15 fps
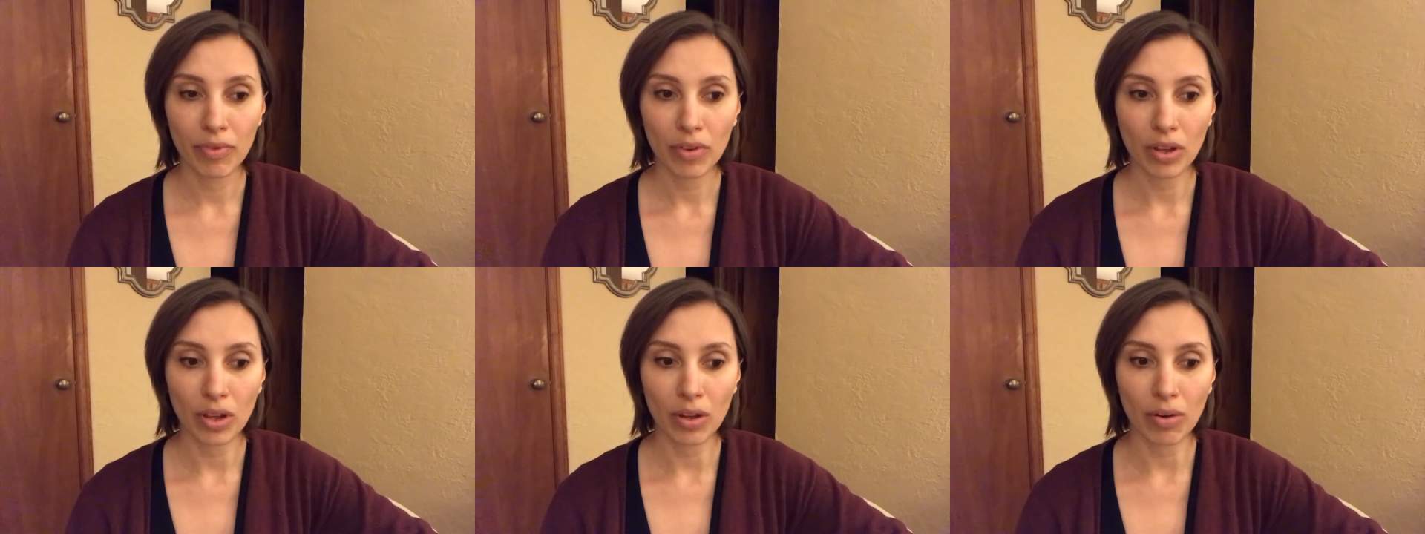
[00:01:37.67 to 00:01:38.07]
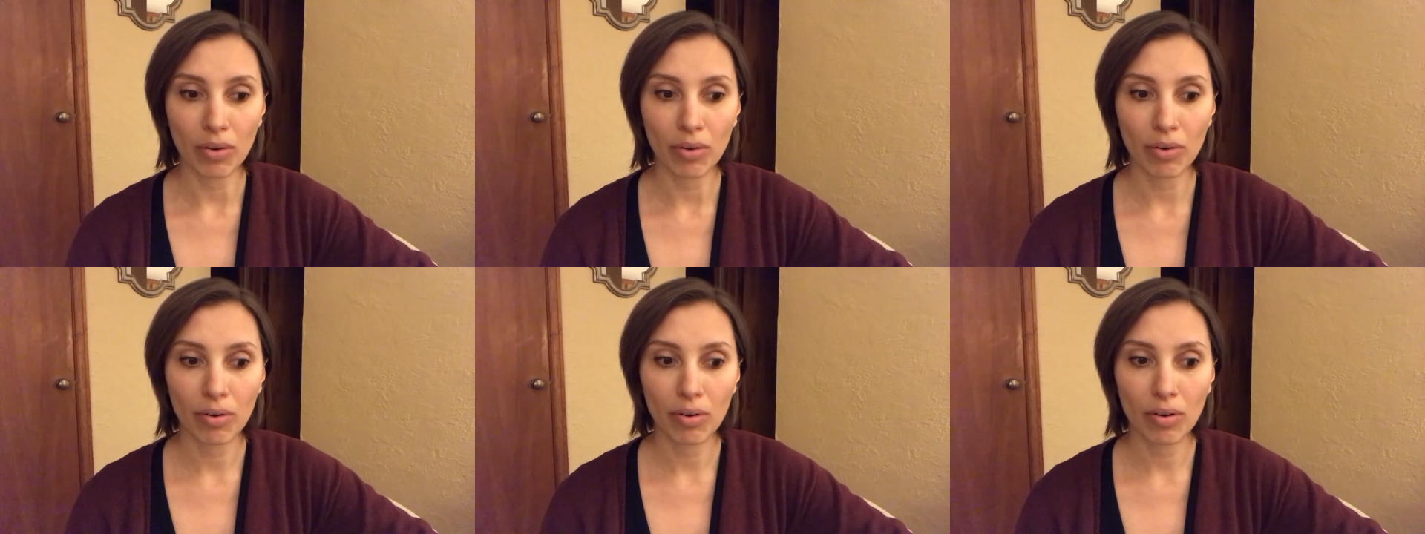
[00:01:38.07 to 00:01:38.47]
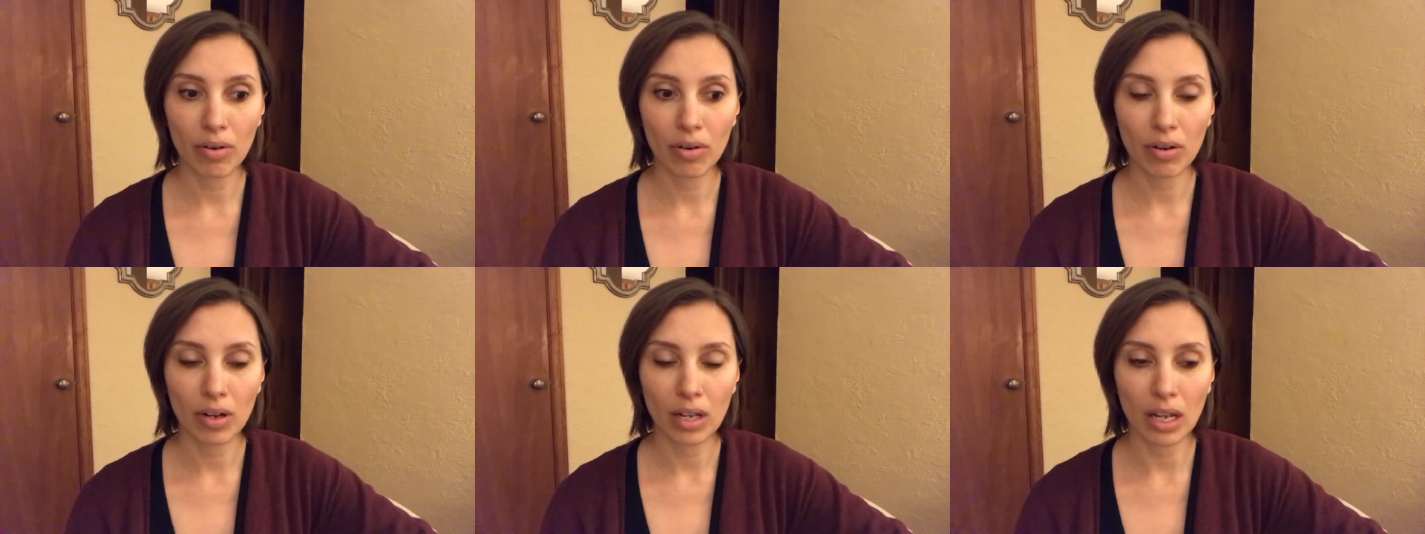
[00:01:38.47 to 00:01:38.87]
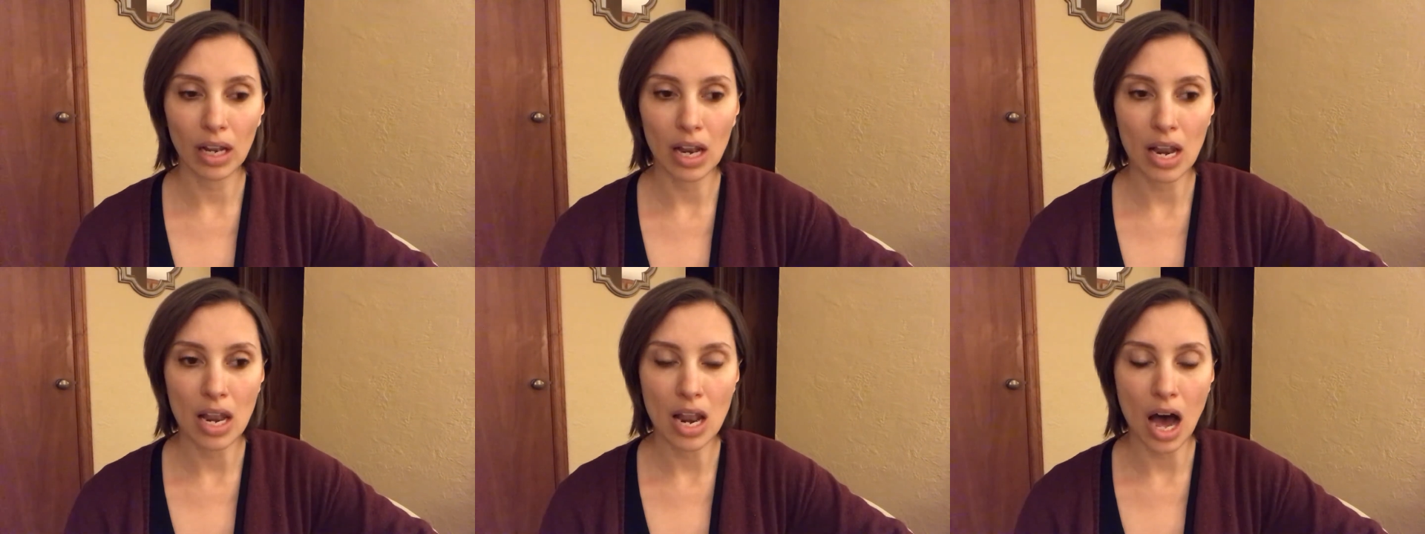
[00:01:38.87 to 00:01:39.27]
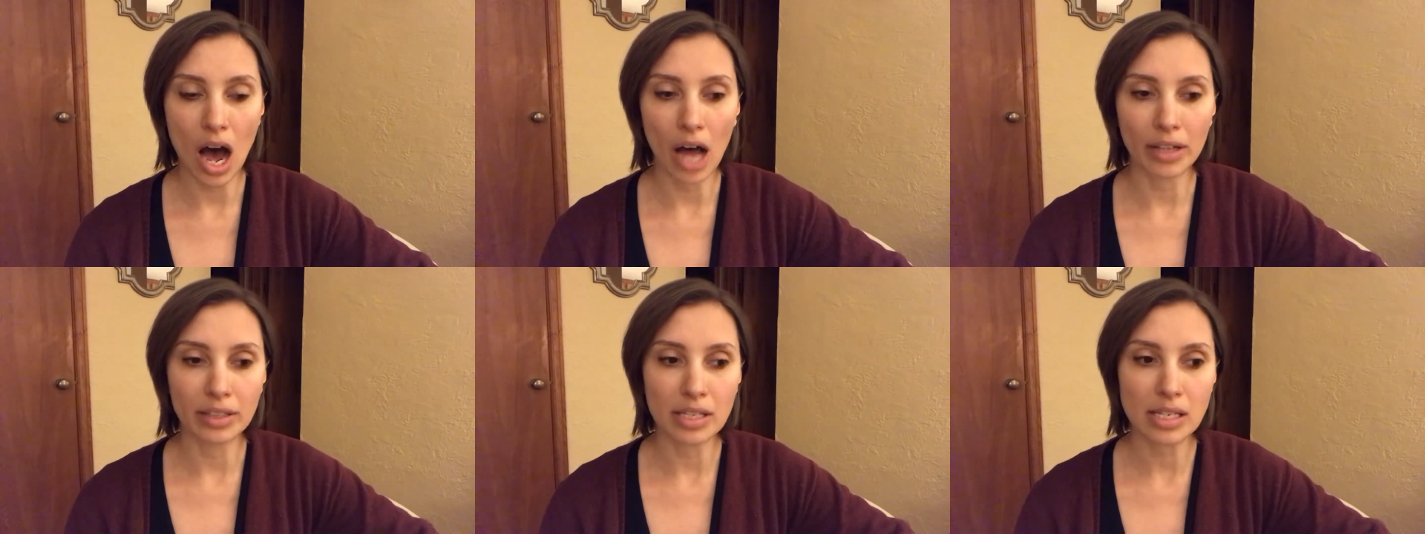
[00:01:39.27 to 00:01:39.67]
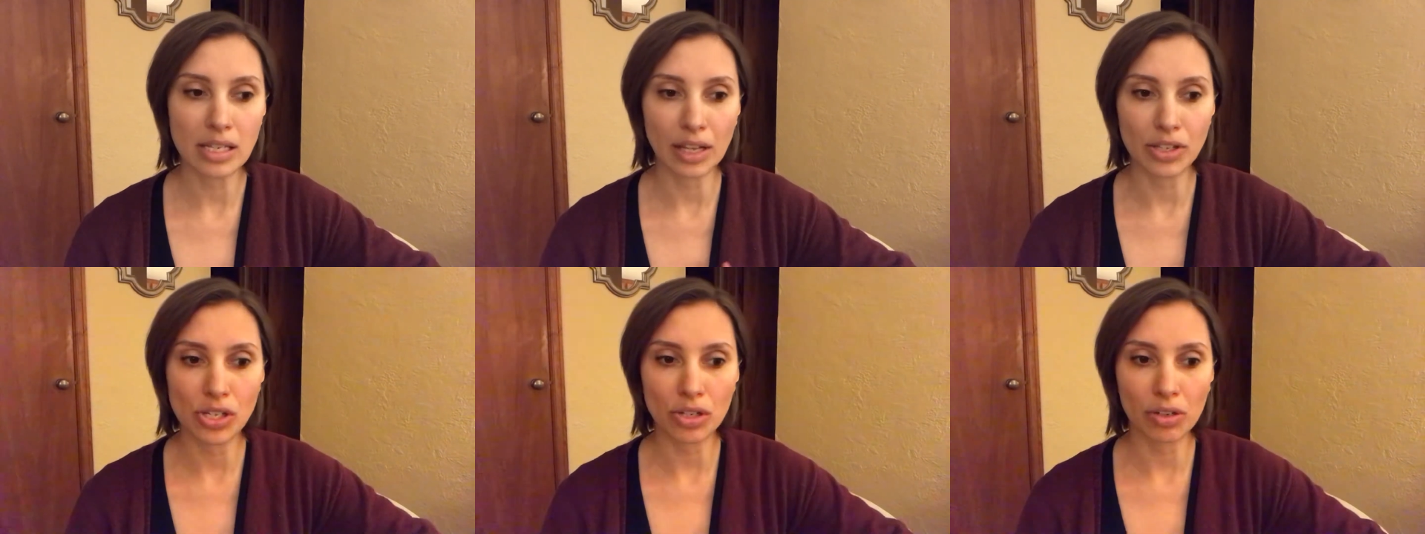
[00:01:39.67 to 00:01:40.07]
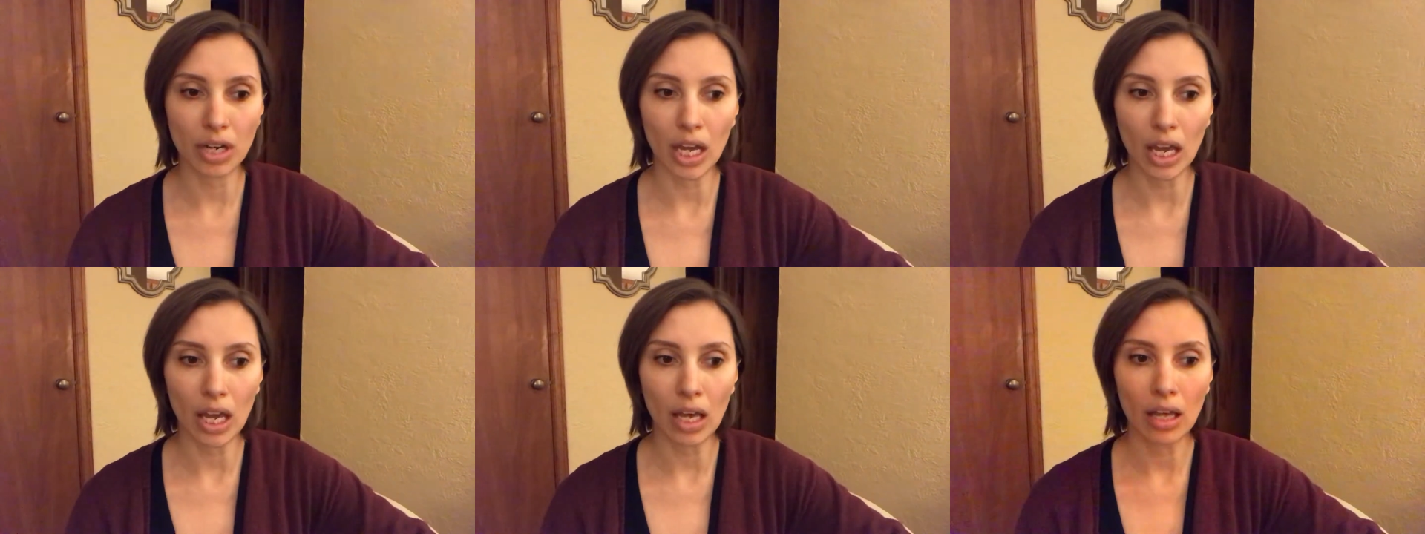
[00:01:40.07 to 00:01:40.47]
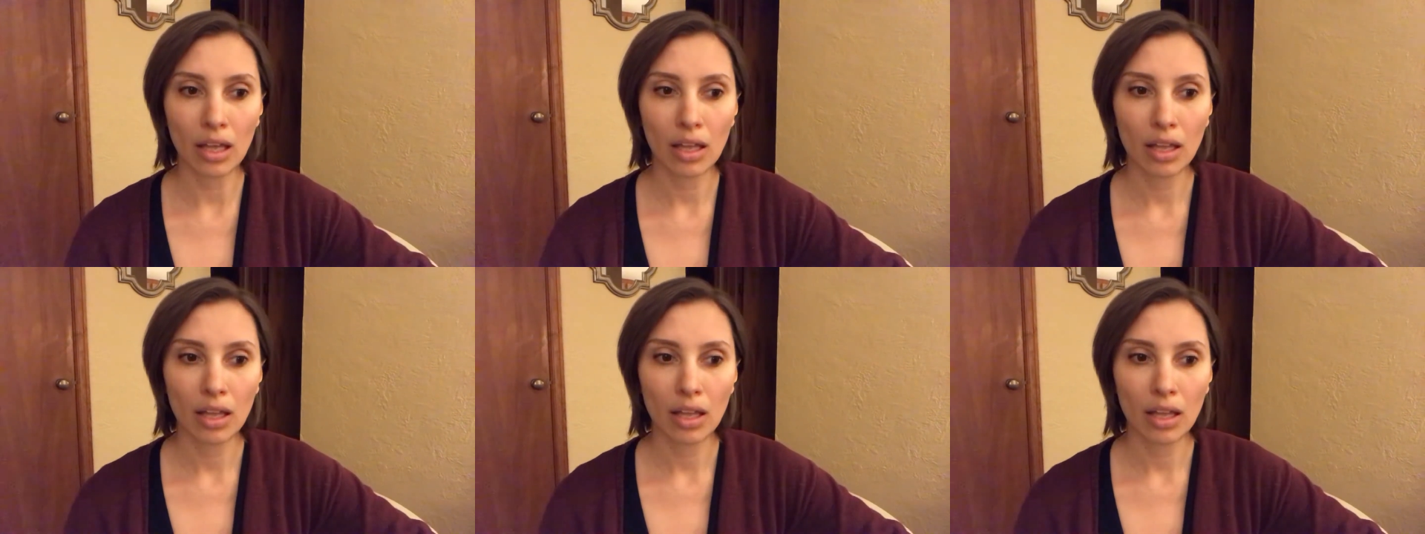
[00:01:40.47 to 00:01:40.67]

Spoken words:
you know non-sensory